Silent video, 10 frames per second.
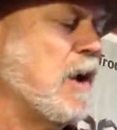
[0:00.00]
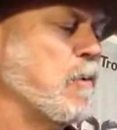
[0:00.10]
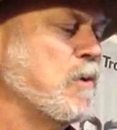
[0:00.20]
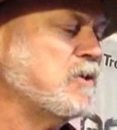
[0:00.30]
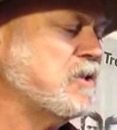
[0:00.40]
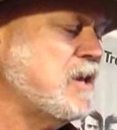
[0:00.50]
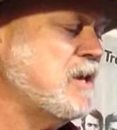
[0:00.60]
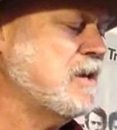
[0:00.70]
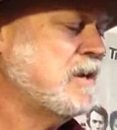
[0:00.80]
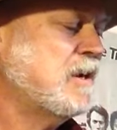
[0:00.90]
rye
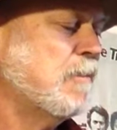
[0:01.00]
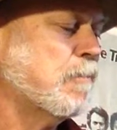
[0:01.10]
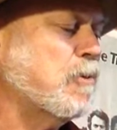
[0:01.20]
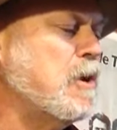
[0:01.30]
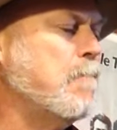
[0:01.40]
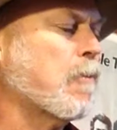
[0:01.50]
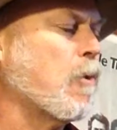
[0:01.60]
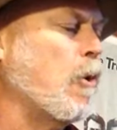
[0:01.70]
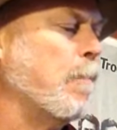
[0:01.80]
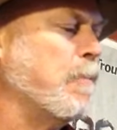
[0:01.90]
whiskey.
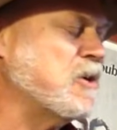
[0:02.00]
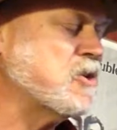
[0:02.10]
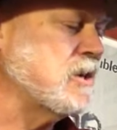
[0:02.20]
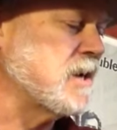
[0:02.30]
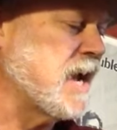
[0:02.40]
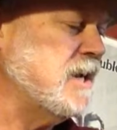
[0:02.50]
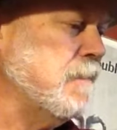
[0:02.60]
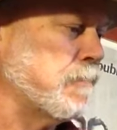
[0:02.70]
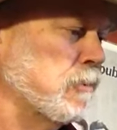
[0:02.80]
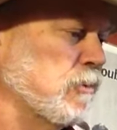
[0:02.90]
Pre-prohibition,
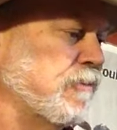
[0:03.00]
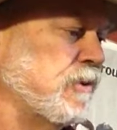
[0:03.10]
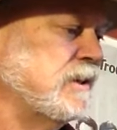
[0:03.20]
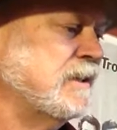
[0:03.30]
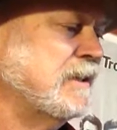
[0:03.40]
90 proof.